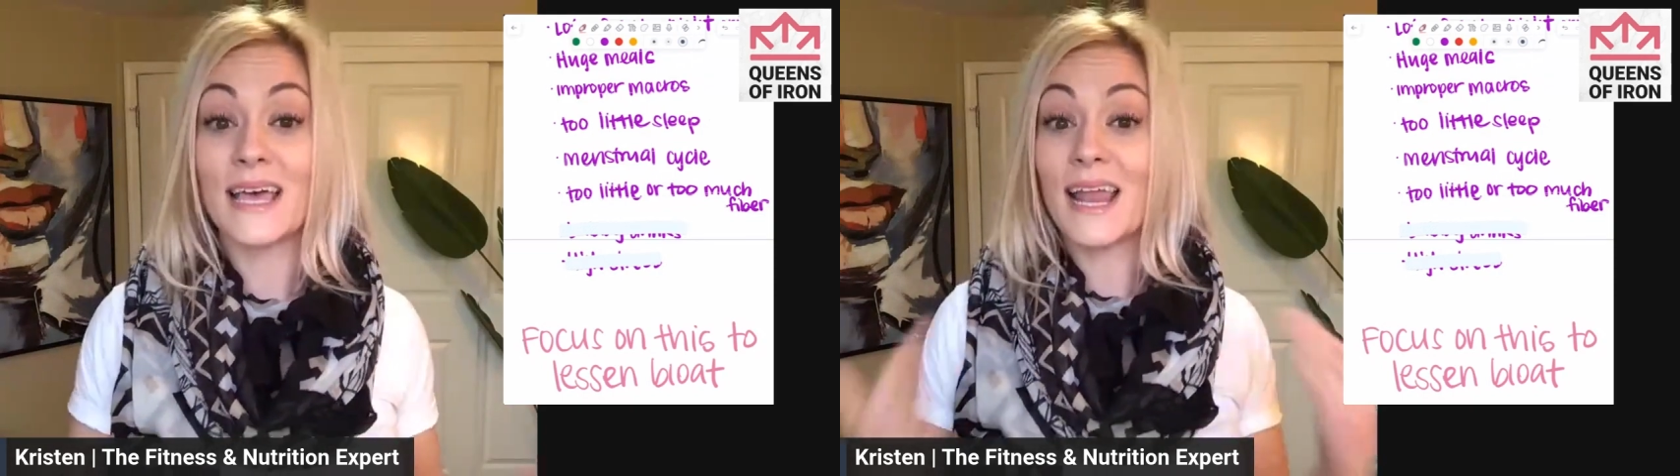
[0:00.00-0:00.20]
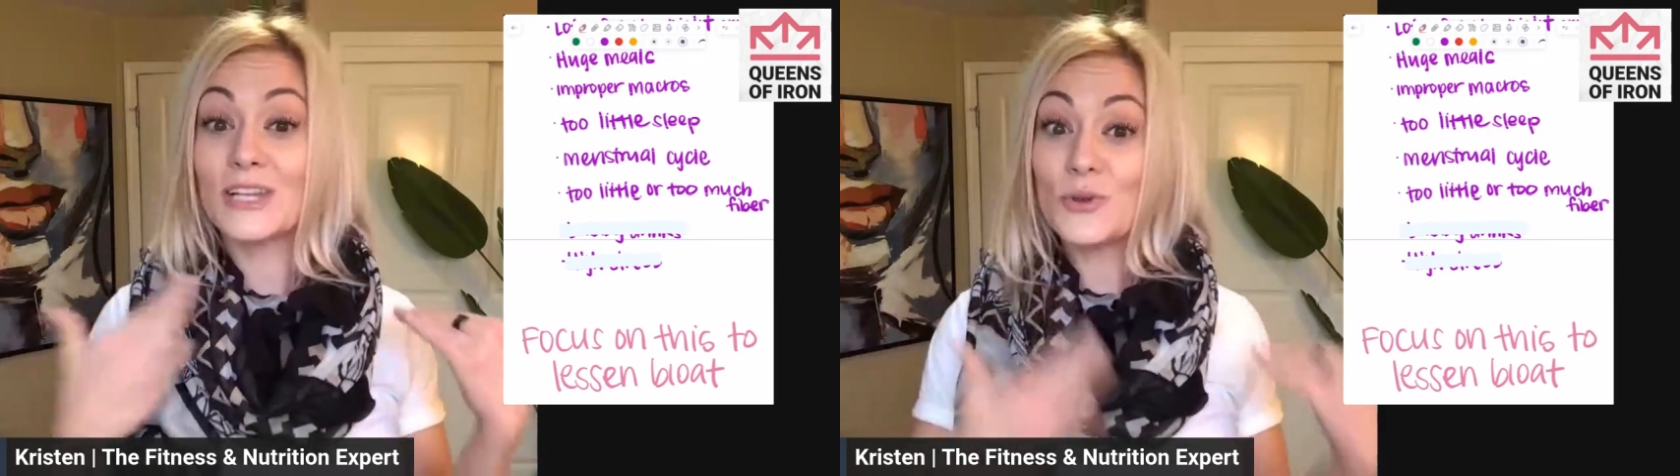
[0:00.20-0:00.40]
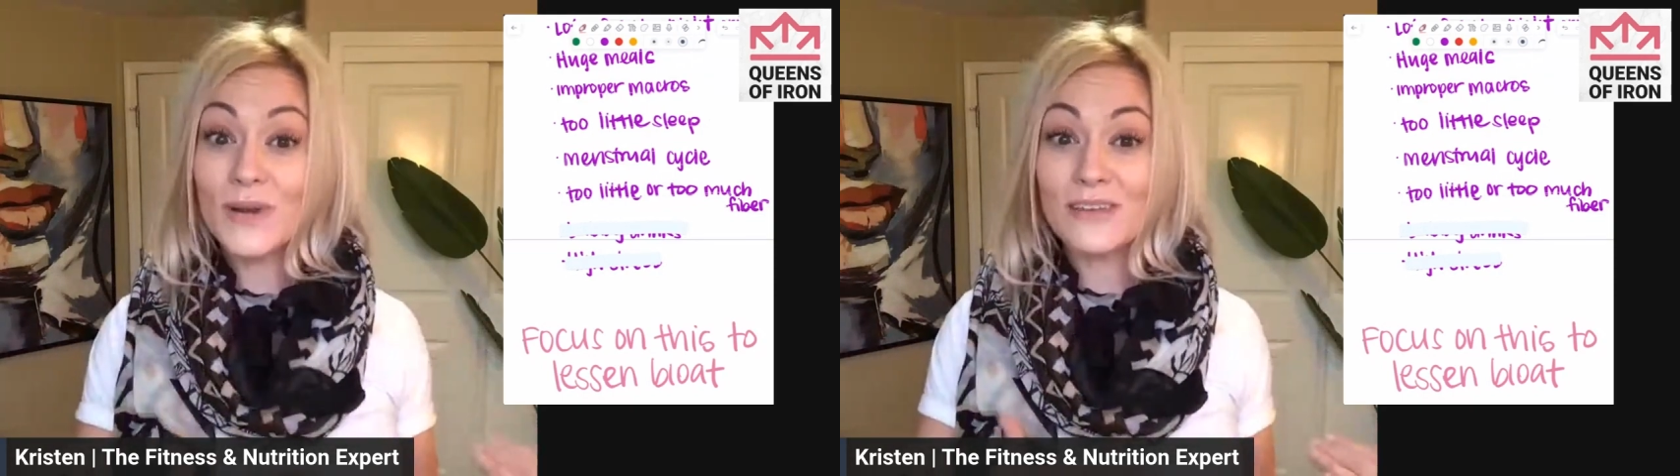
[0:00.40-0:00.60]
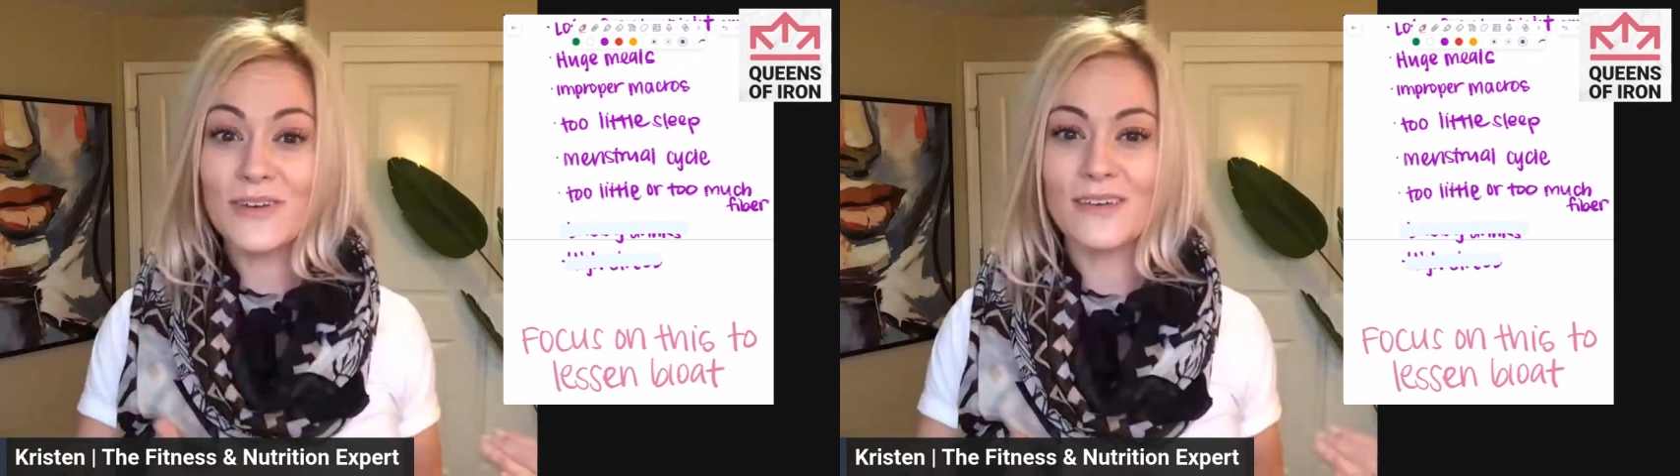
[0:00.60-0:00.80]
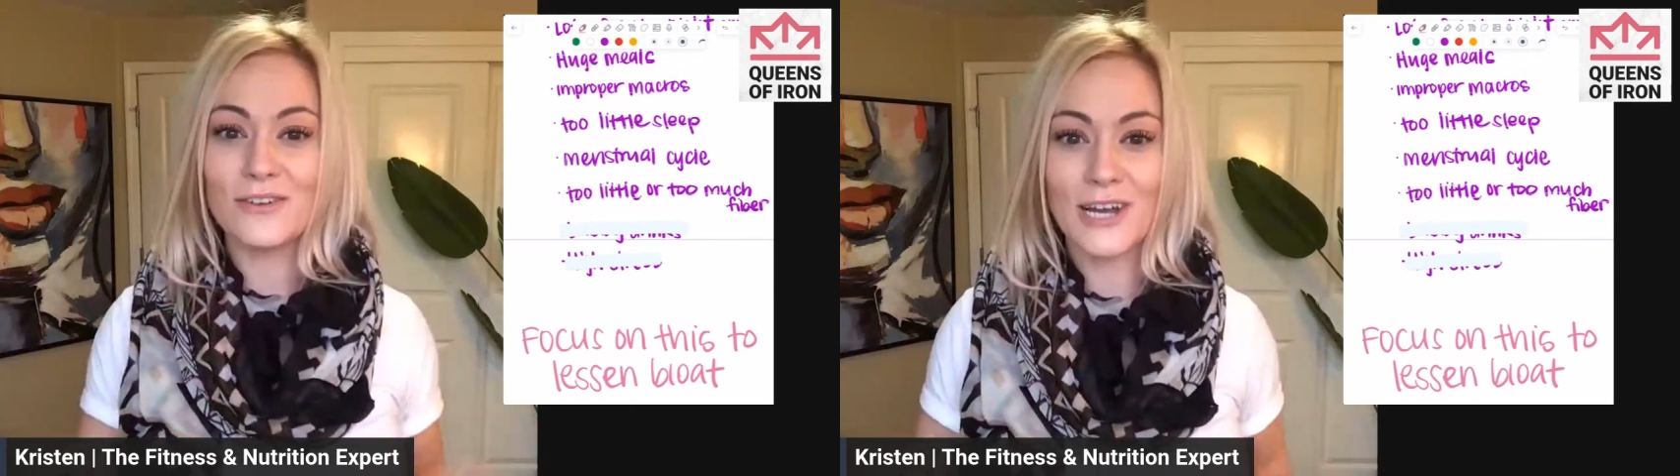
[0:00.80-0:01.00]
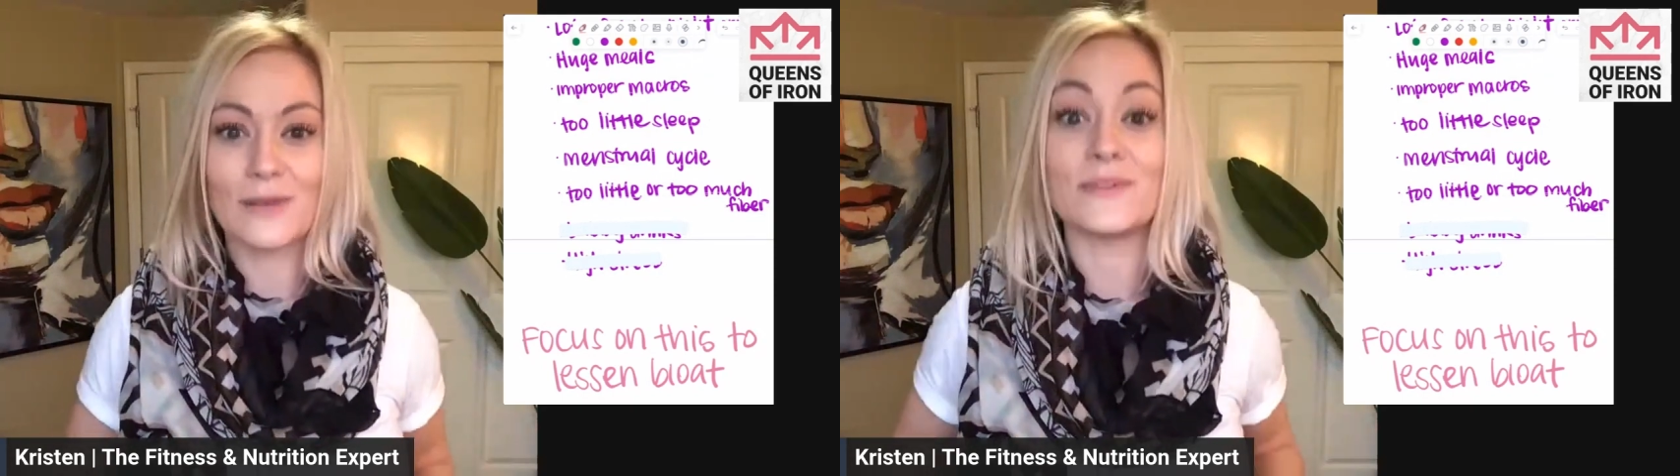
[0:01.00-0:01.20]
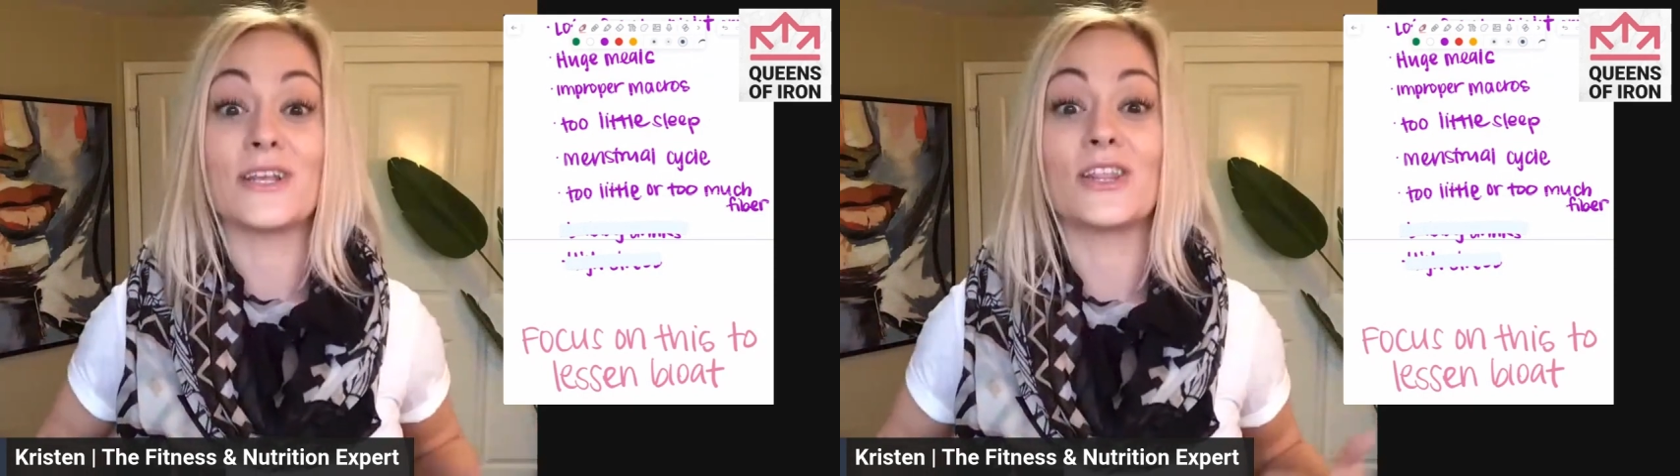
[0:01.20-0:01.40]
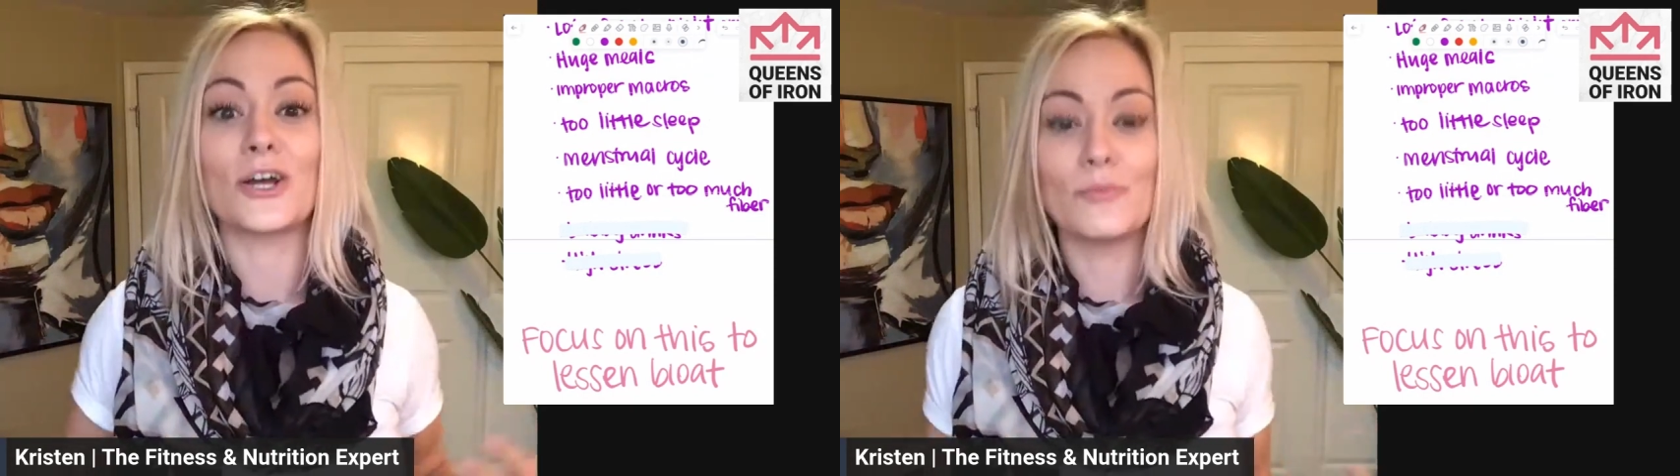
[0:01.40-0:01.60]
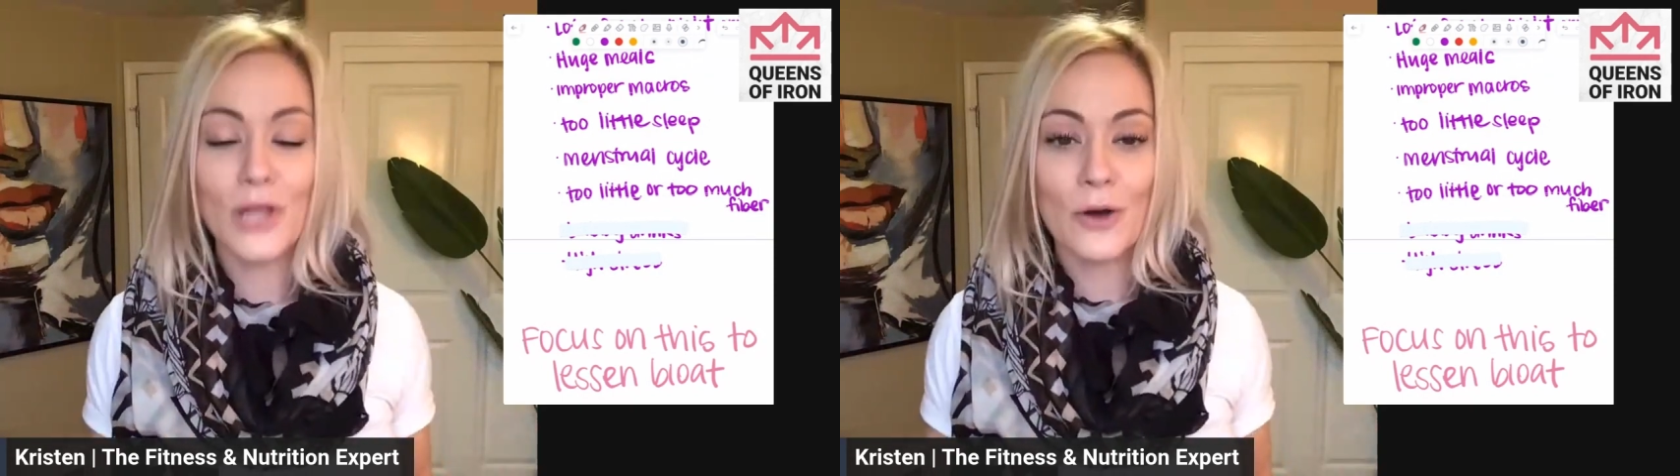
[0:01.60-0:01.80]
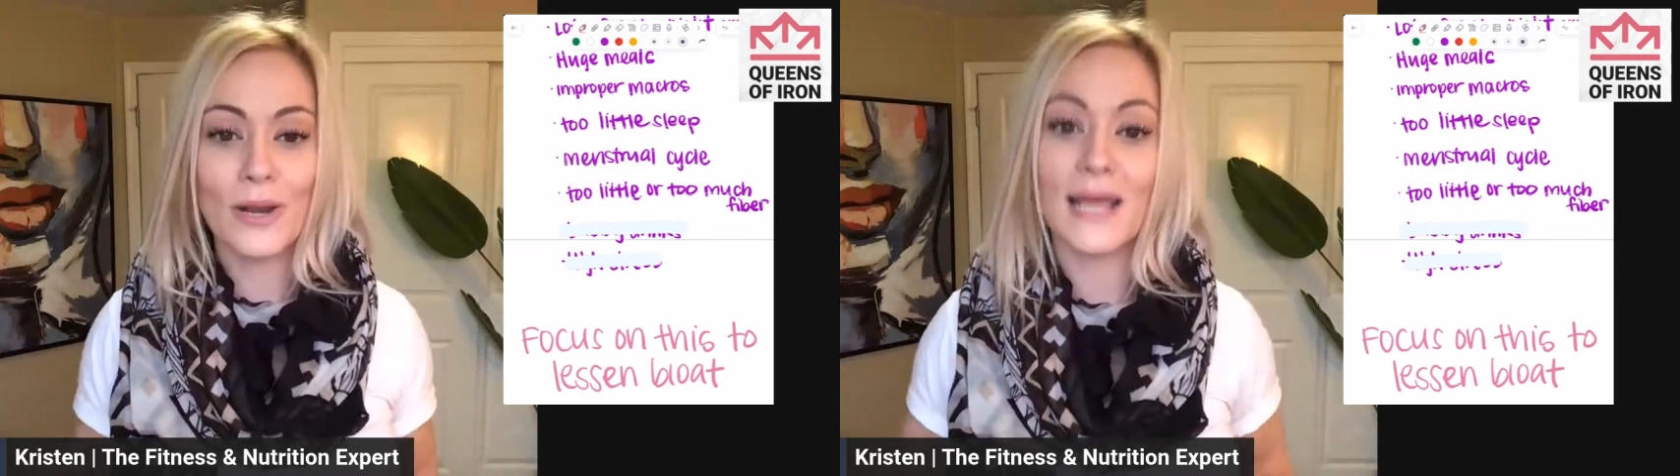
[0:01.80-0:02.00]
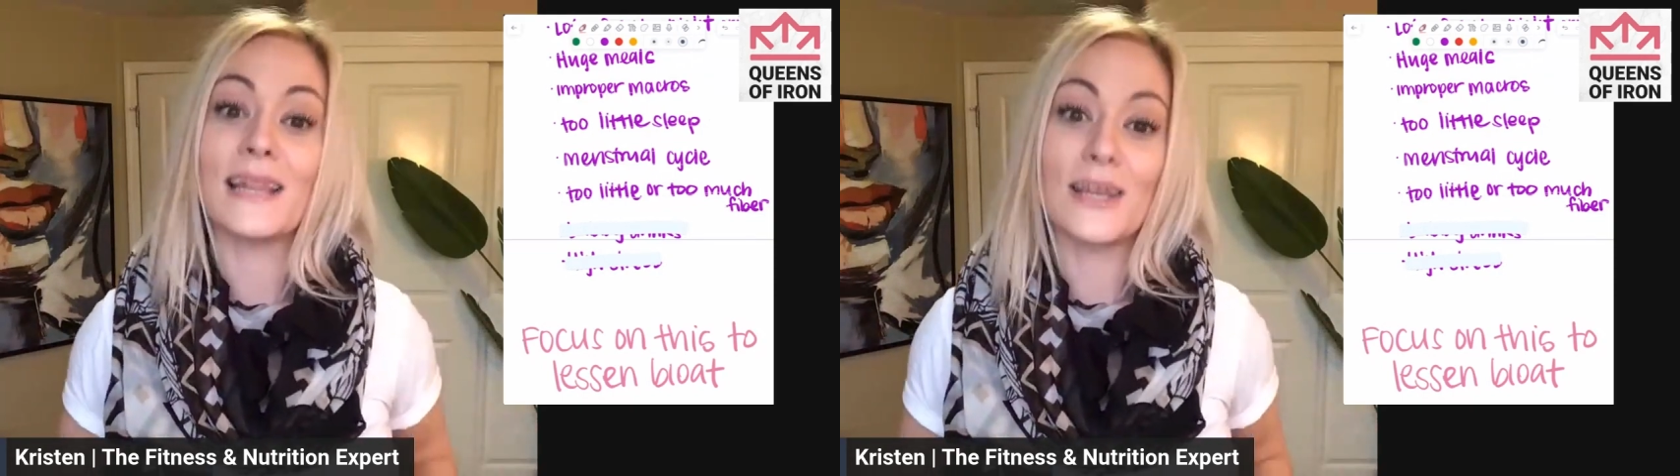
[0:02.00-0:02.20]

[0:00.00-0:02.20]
And at 25 grams, they're bloated.